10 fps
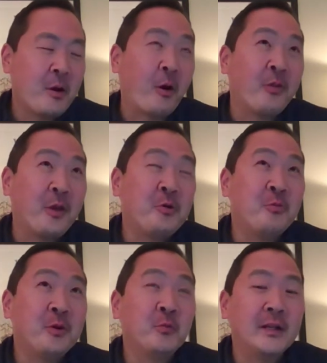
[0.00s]
Are they who
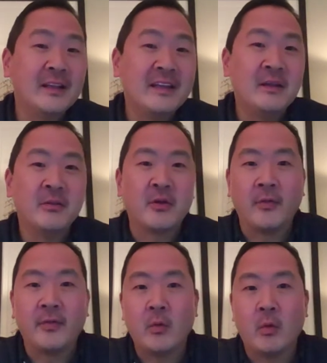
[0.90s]
we really
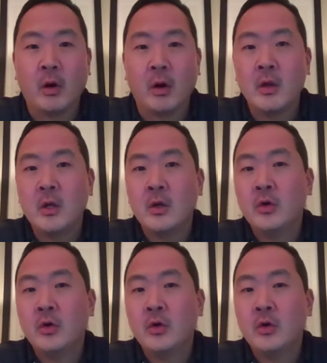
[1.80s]
thought they were?